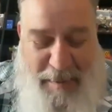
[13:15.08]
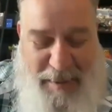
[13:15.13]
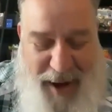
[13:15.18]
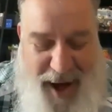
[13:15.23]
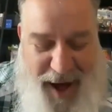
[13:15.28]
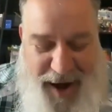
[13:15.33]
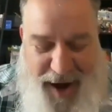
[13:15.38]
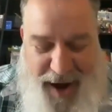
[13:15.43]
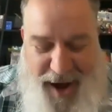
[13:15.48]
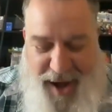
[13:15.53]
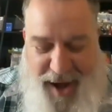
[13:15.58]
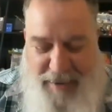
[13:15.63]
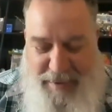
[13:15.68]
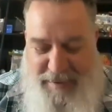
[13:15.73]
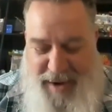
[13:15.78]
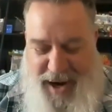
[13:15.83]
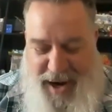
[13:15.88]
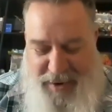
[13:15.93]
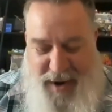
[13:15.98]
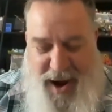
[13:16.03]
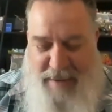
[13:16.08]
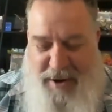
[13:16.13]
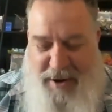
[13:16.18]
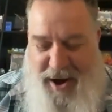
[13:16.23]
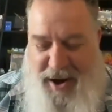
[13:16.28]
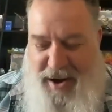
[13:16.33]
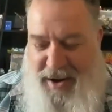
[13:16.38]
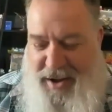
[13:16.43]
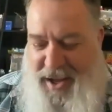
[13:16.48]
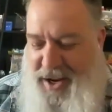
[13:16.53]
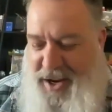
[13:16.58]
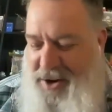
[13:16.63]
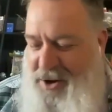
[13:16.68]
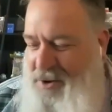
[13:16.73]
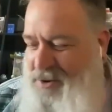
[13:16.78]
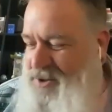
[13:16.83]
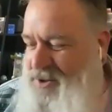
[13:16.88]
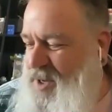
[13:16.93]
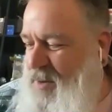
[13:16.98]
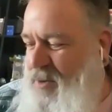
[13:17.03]
but uh, my grandpa, he
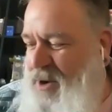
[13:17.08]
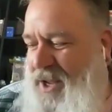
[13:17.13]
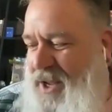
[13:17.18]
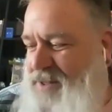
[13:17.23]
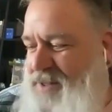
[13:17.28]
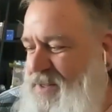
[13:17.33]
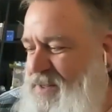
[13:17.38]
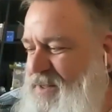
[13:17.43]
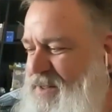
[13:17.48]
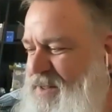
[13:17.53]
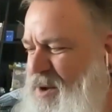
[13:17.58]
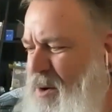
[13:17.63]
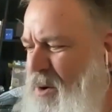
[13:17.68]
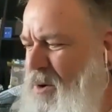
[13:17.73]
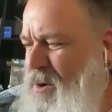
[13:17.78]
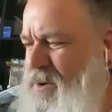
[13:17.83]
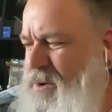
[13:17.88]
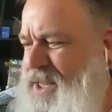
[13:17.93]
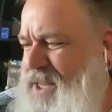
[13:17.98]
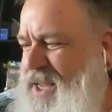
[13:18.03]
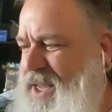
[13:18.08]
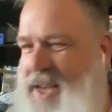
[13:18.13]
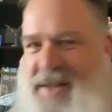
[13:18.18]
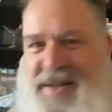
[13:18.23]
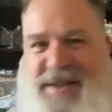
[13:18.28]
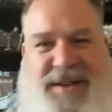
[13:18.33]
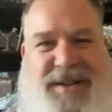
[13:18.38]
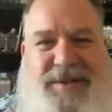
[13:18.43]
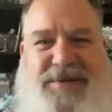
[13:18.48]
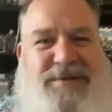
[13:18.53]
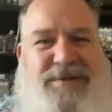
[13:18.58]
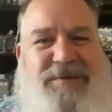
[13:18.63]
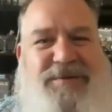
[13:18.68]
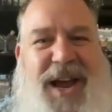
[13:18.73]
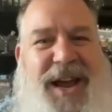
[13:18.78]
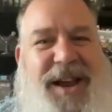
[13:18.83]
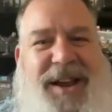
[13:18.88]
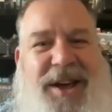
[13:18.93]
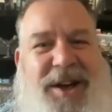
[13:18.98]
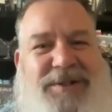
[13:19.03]
knew someone at old KISN
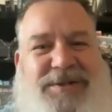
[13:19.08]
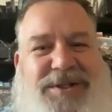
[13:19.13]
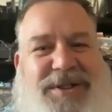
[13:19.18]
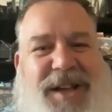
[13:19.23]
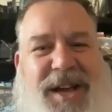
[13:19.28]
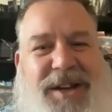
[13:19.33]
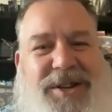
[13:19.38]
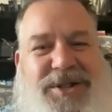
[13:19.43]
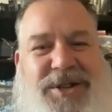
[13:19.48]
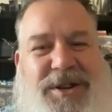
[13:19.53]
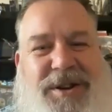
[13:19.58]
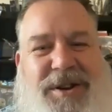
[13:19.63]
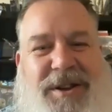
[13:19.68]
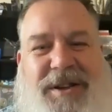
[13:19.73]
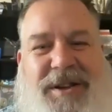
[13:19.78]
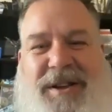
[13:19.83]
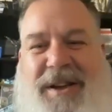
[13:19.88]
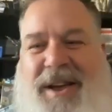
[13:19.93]
radio station